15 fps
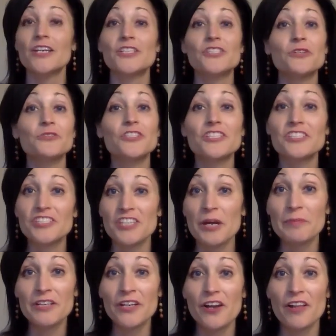So to sum
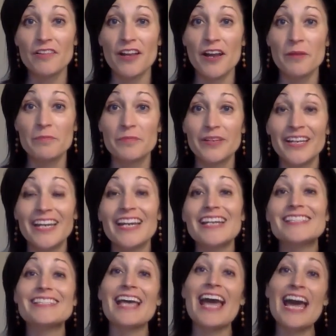it all up,
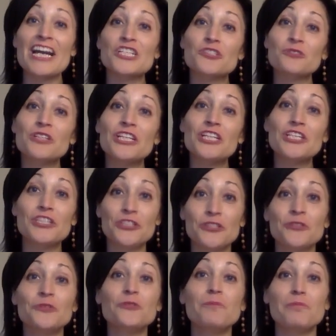it's actually
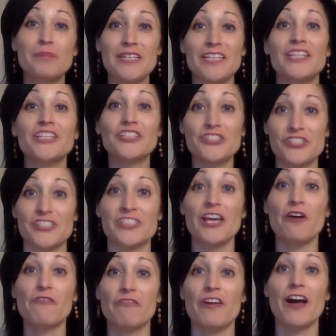you beating
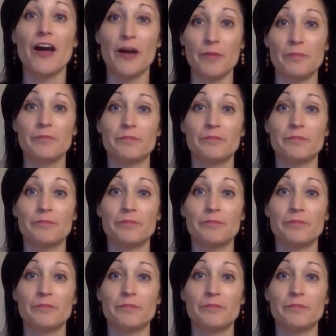yourself up.